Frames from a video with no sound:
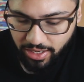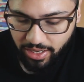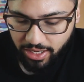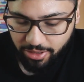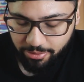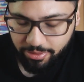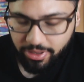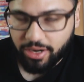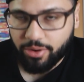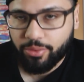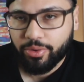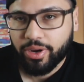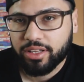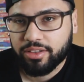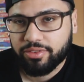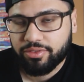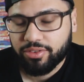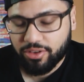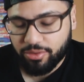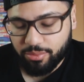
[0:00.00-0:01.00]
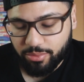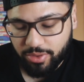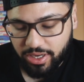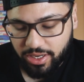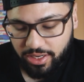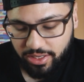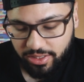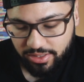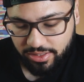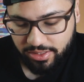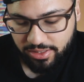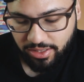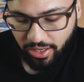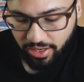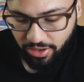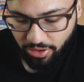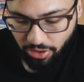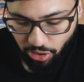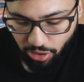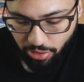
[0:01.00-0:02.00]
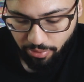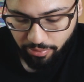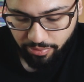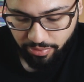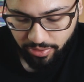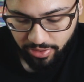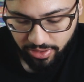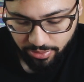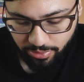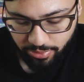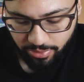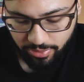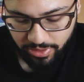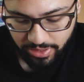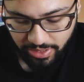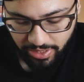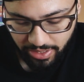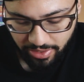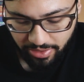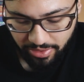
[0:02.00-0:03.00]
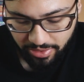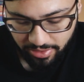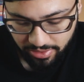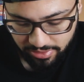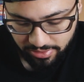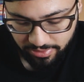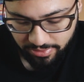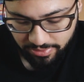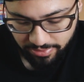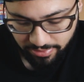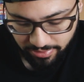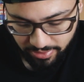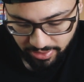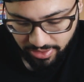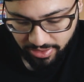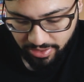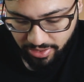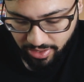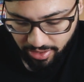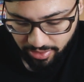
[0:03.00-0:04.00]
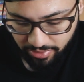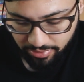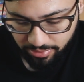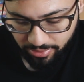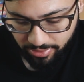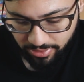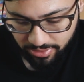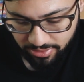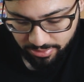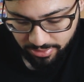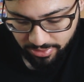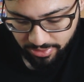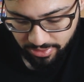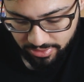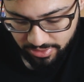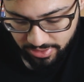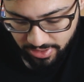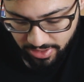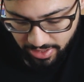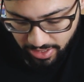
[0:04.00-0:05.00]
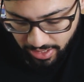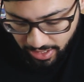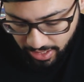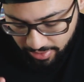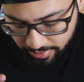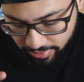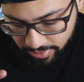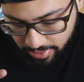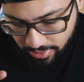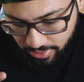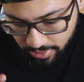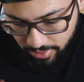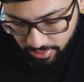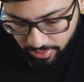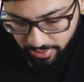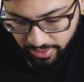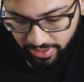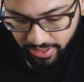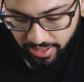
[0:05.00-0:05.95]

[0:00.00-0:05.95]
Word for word: I'm gonna wait a few minutes and hopefully we'll get this freaking Air Force because if you don't